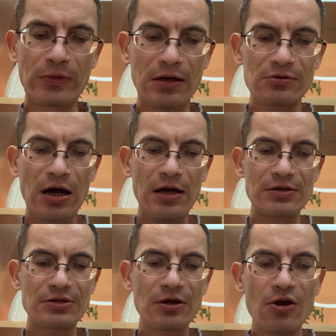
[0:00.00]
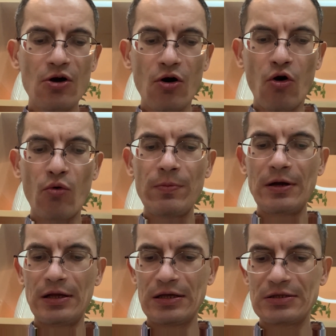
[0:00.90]
grand
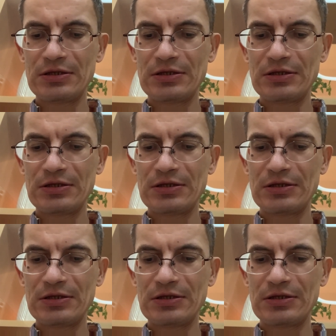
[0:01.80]
openings.